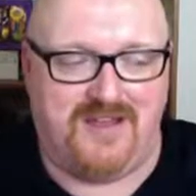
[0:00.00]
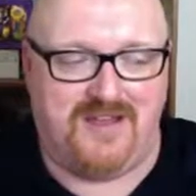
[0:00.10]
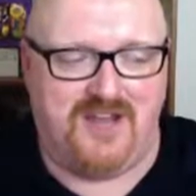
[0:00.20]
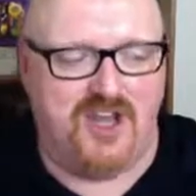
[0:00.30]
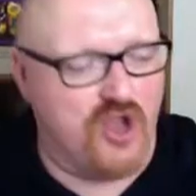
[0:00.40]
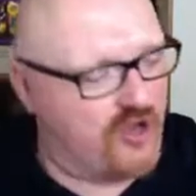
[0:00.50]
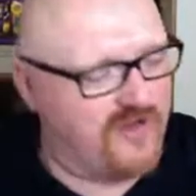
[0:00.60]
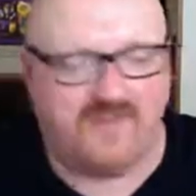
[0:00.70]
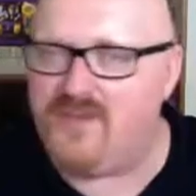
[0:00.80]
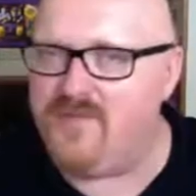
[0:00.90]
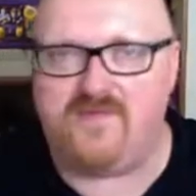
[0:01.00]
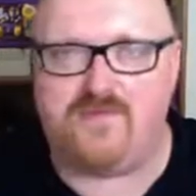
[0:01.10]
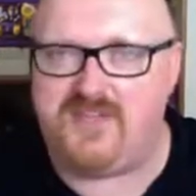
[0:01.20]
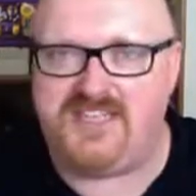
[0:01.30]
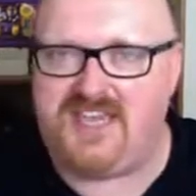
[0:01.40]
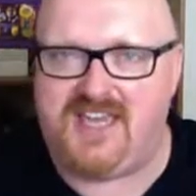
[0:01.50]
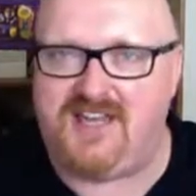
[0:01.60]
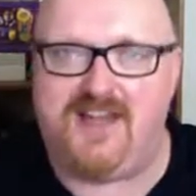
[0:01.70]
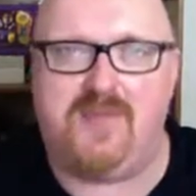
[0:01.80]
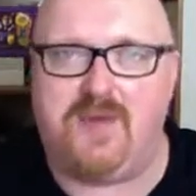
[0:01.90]
None of them
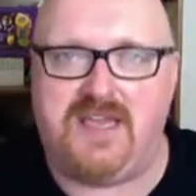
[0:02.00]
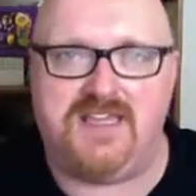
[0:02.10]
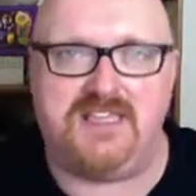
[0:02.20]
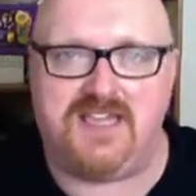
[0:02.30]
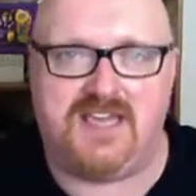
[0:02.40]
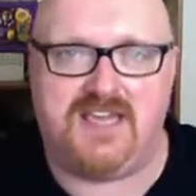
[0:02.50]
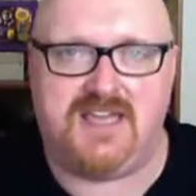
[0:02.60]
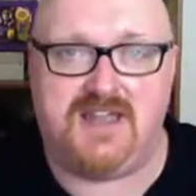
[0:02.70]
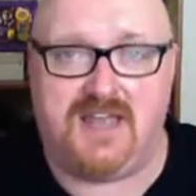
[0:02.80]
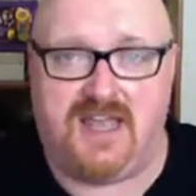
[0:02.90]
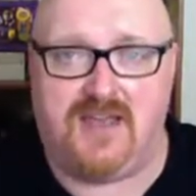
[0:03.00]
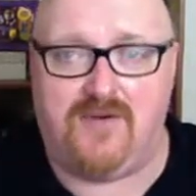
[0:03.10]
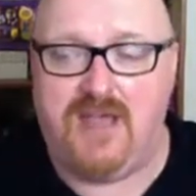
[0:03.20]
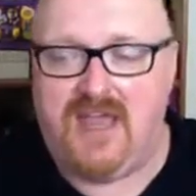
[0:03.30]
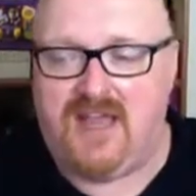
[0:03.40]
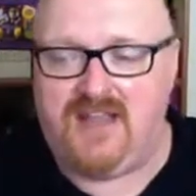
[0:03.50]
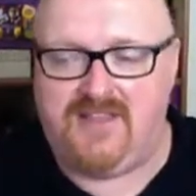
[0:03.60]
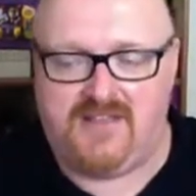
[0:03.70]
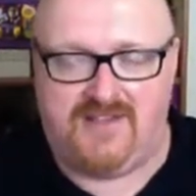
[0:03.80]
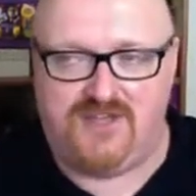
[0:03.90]
particularly PC now. And
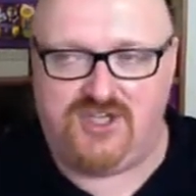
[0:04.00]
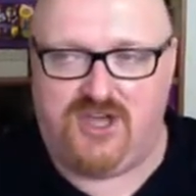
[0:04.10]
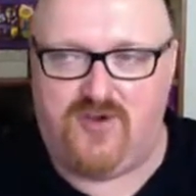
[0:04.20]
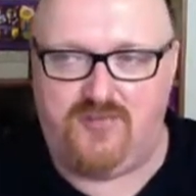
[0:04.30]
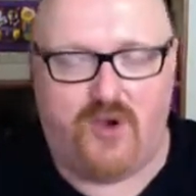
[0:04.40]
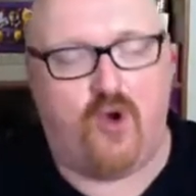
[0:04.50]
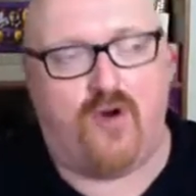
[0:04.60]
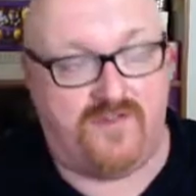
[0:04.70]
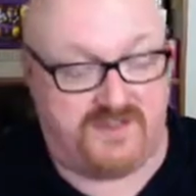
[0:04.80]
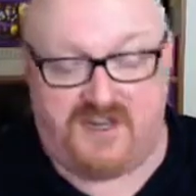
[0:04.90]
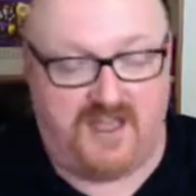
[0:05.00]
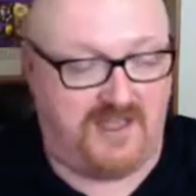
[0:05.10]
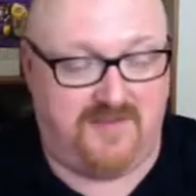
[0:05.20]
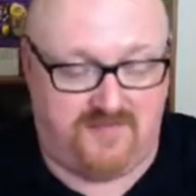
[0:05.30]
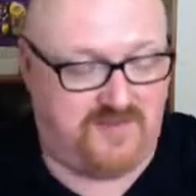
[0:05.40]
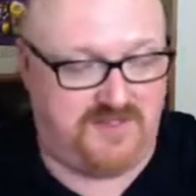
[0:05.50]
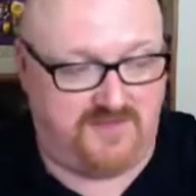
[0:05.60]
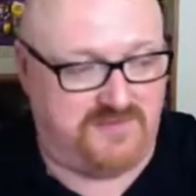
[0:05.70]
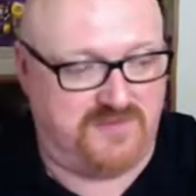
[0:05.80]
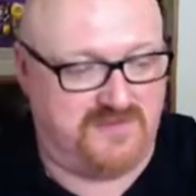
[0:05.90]
the show morphed, and I
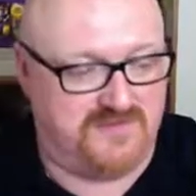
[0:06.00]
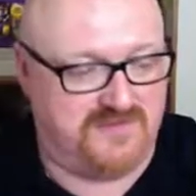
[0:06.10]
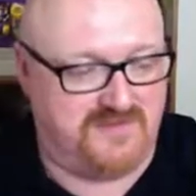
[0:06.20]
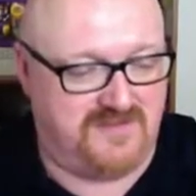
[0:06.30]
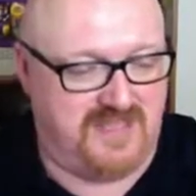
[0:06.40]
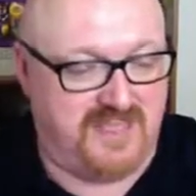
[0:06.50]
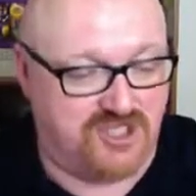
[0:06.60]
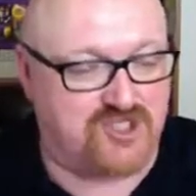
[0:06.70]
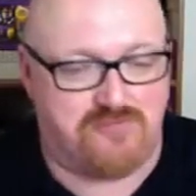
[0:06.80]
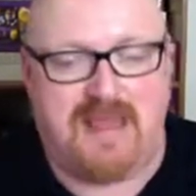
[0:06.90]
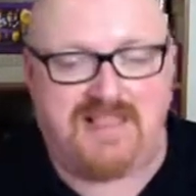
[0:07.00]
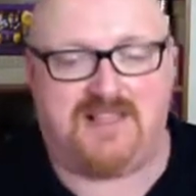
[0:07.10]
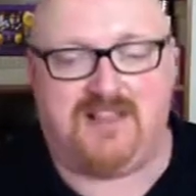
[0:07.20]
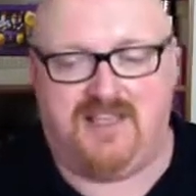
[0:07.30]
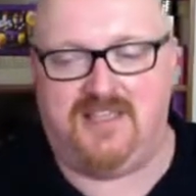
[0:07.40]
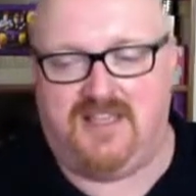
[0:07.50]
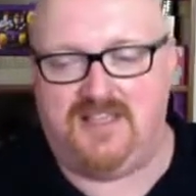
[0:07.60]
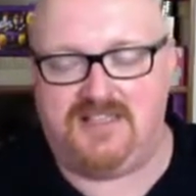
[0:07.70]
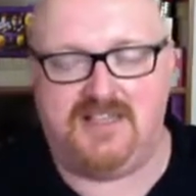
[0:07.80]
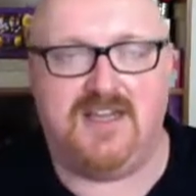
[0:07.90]
was instrumental in
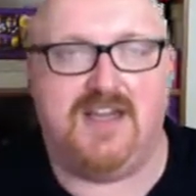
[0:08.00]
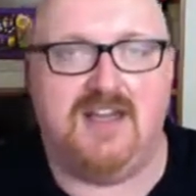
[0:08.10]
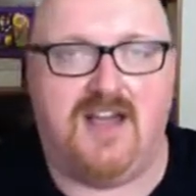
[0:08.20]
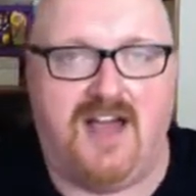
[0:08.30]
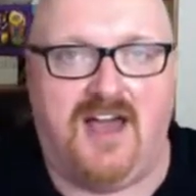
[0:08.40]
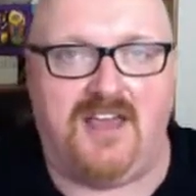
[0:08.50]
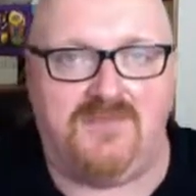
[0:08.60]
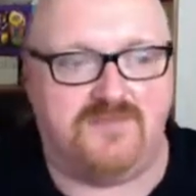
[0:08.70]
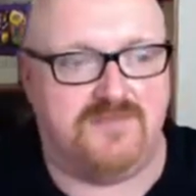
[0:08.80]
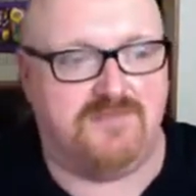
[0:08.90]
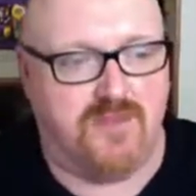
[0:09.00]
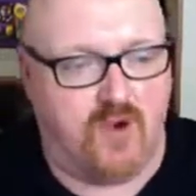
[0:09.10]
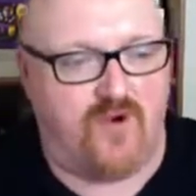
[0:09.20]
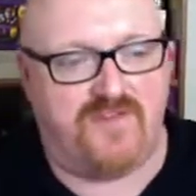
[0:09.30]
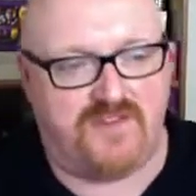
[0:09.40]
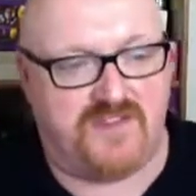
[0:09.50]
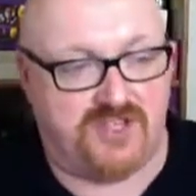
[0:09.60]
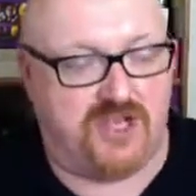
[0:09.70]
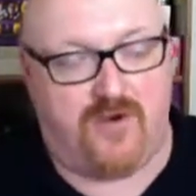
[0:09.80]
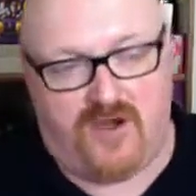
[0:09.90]
this. I morphed the
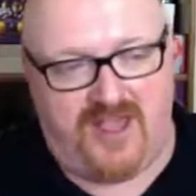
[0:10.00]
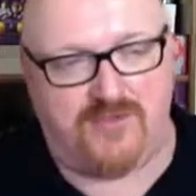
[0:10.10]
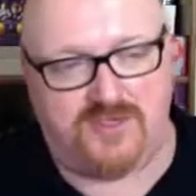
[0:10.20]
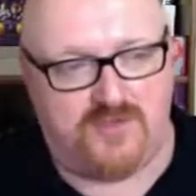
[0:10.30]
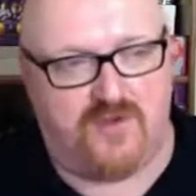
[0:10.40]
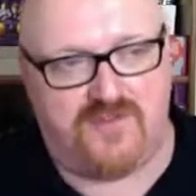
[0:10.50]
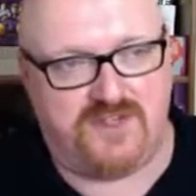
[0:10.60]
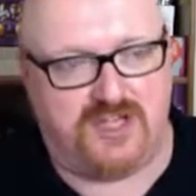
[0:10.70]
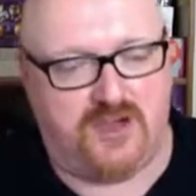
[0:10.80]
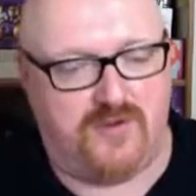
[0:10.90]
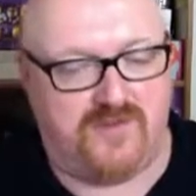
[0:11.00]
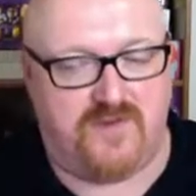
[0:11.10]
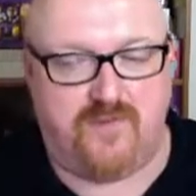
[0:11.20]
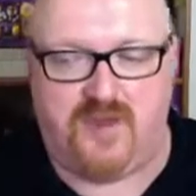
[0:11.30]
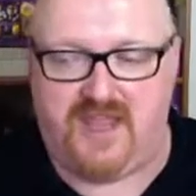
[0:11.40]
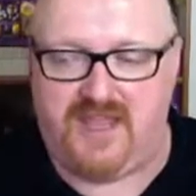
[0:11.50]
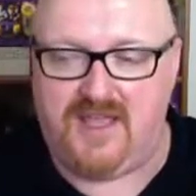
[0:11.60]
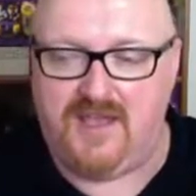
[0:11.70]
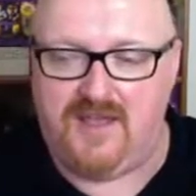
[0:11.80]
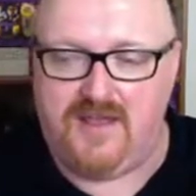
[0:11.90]
show, or helped to morph the show, from
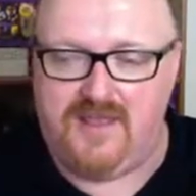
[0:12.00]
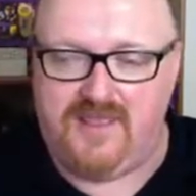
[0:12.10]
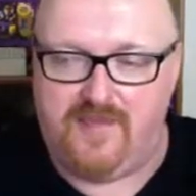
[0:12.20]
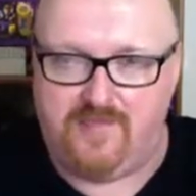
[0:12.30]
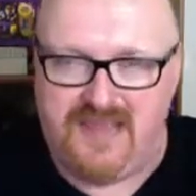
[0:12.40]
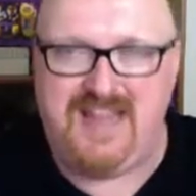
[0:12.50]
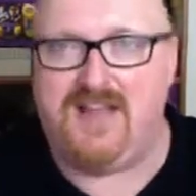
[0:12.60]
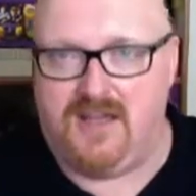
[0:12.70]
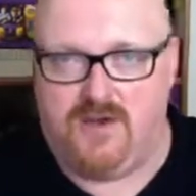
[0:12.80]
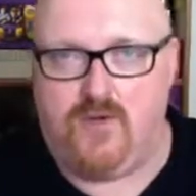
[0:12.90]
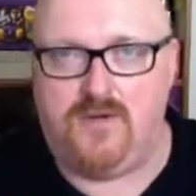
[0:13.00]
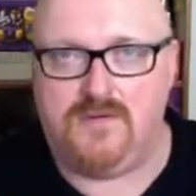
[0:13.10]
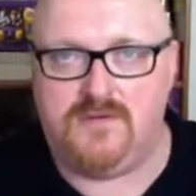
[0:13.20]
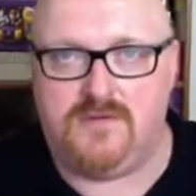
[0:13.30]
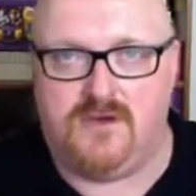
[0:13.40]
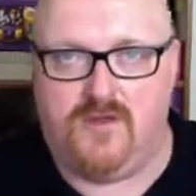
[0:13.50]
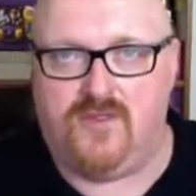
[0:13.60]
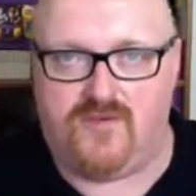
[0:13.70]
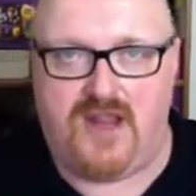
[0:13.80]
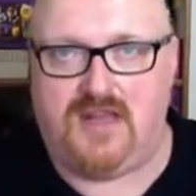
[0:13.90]
being the Beano on
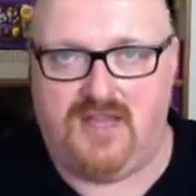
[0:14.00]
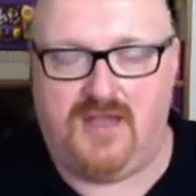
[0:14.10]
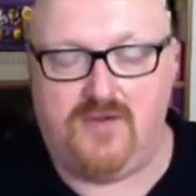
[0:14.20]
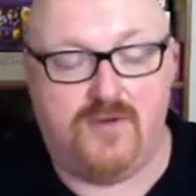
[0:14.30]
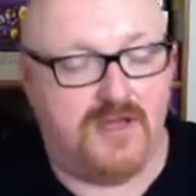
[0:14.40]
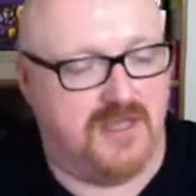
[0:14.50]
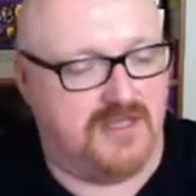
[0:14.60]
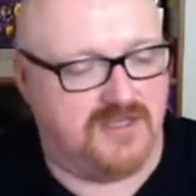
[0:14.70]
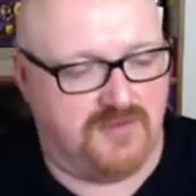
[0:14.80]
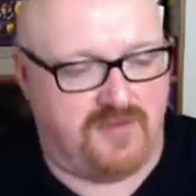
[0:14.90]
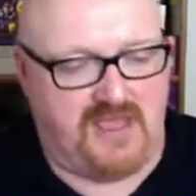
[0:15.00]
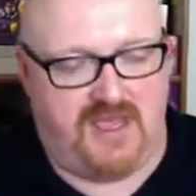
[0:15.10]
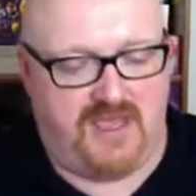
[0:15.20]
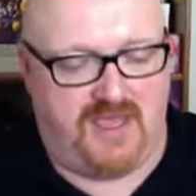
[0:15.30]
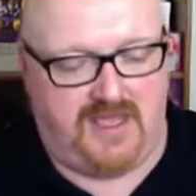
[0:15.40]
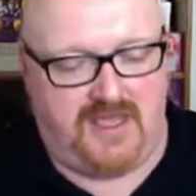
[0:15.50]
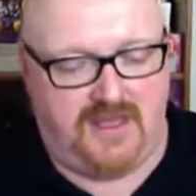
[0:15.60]
the radio to being